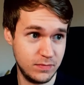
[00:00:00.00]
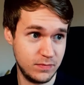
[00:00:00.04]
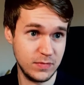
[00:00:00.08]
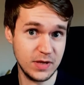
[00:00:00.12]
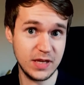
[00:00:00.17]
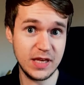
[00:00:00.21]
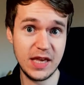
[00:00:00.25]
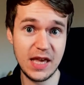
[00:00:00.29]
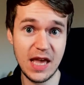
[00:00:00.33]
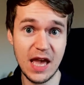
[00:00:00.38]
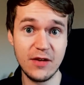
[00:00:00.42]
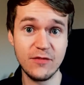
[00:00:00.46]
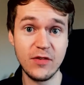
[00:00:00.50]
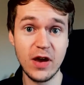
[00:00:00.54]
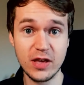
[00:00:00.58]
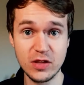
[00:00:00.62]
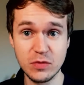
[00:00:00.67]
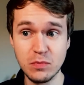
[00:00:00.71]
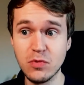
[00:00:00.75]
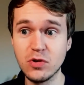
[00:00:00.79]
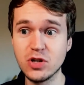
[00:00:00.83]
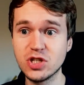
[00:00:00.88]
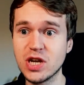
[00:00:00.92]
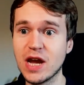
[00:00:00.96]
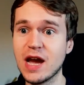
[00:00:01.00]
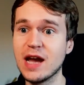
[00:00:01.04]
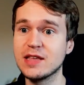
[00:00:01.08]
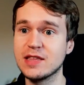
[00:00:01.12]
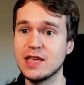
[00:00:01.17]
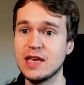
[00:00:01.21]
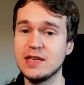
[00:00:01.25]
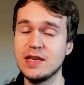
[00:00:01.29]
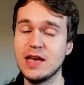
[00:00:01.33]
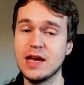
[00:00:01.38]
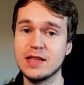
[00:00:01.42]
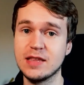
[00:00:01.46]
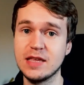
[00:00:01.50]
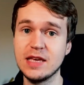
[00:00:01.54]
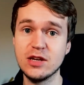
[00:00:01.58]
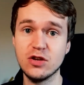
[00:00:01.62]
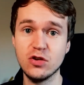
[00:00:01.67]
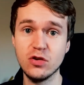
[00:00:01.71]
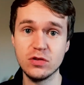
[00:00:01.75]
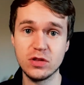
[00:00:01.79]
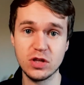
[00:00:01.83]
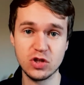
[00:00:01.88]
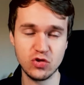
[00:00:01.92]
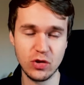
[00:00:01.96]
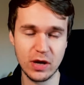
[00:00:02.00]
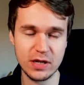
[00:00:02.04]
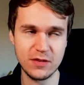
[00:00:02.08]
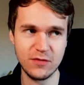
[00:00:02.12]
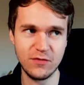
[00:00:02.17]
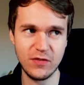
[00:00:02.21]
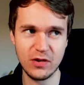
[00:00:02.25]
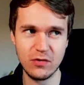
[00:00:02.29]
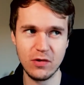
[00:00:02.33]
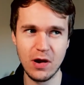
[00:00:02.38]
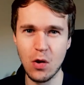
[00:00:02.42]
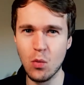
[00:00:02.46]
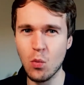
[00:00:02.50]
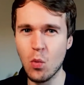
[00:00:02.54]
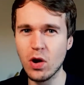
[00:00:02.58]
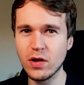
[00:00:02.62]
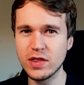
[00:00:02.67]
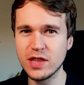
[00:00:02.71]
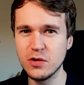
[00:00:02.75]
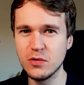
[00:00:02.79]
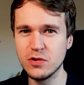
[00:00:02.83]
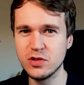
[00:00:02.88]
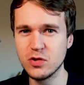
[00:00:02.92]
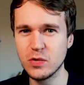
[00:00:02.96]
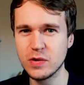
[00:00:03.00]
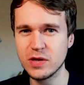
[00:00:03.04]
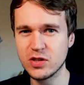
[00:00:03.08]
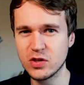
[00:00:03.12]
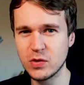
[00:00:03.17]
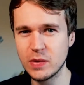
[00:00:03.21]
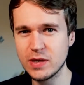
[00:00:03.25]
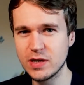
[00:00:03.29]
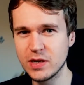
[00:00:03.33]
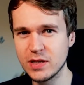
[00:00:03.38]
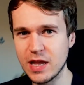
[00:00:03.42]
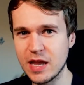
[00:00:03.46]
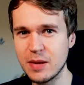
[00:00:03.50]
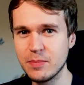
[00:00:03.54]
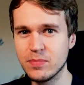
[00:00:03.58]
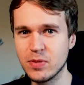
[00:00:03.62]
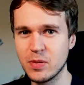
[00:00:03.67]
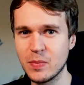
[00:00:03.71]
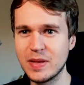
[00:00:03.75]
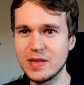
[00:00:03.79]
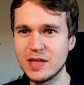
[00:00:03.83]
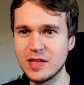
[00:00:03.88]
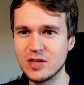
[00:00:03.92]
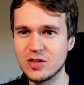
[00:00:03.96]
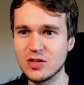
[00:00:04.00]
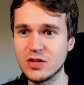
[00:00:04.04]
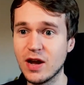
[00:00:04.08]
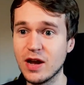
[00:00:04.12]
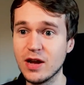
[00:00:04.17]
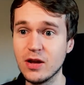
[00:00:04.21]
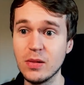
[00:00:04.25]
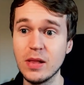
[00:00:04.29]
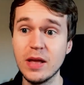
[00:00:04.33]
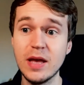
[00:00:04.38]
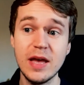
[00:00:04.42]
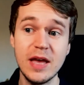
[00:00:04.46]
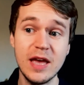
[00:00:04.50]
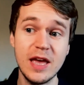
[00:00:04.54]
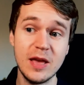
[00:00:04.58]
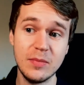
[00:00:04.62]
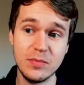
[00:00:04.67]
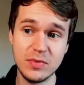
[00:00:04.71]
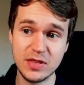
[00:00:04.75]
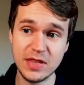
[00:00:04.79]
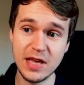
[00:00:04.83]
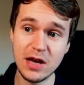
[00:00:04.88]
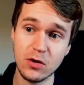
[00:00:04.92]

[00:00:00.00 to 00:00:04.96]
Kiev as much as he could to try to figure out what they were doing so he could implement this style himself.